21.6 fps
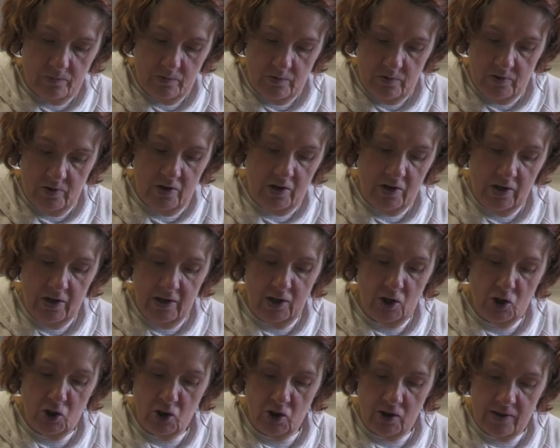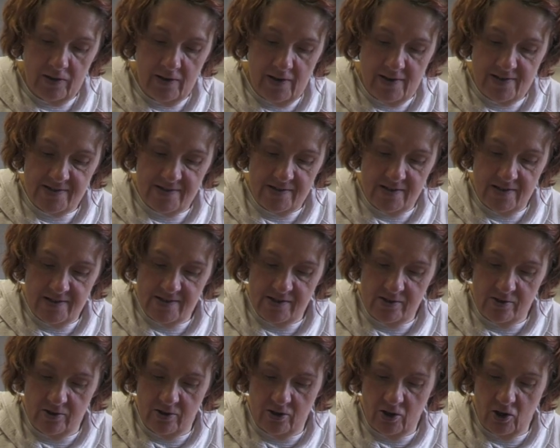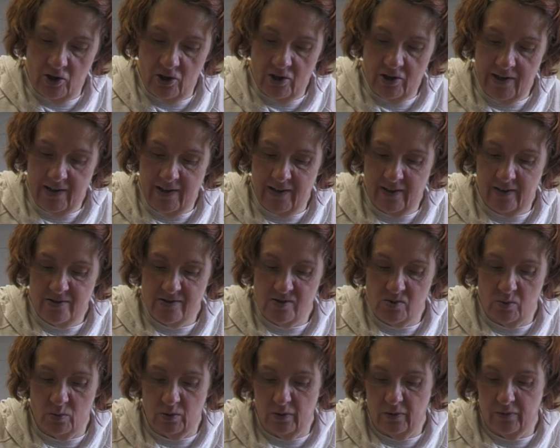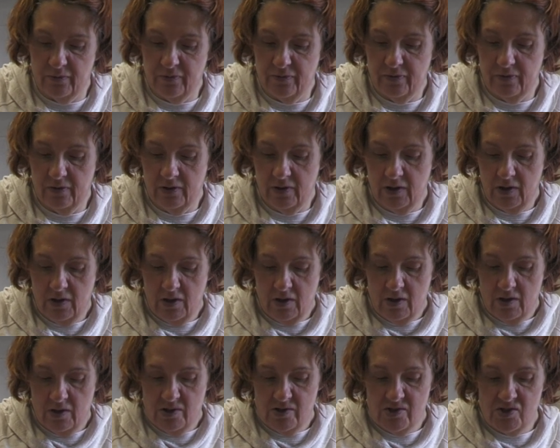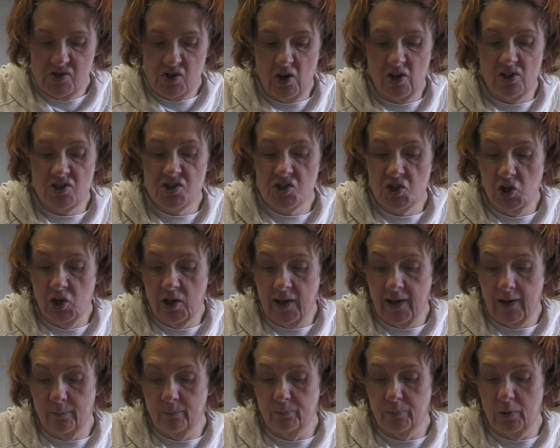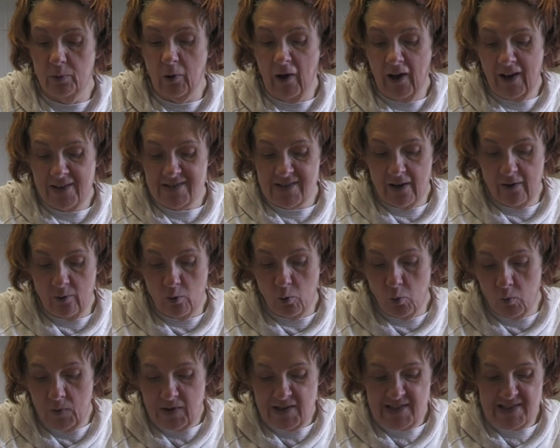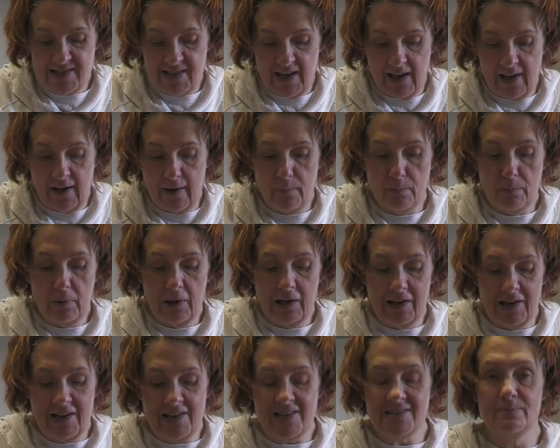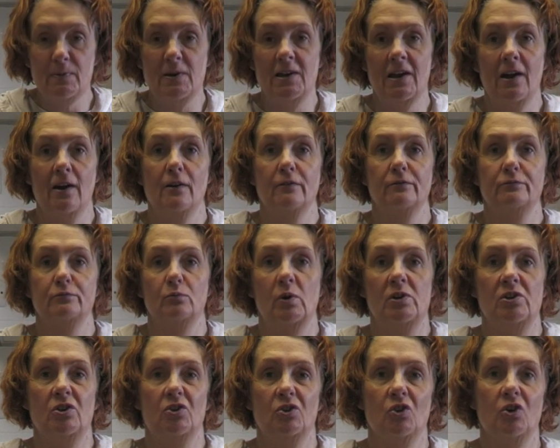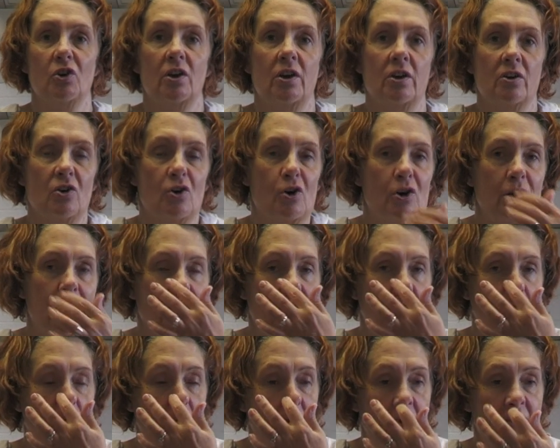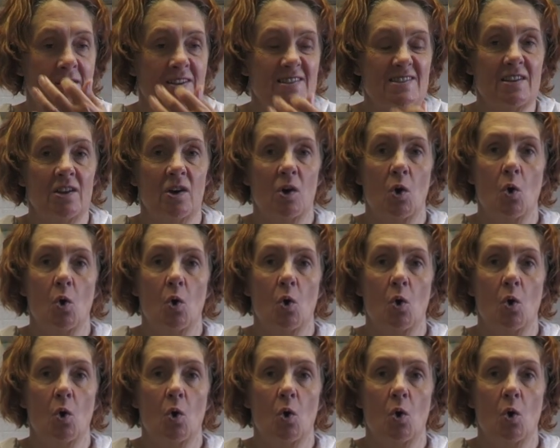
So you're going to cook this until your garlic sort of starts cooking, but as I always say, please be careful when you're cooking garlic, because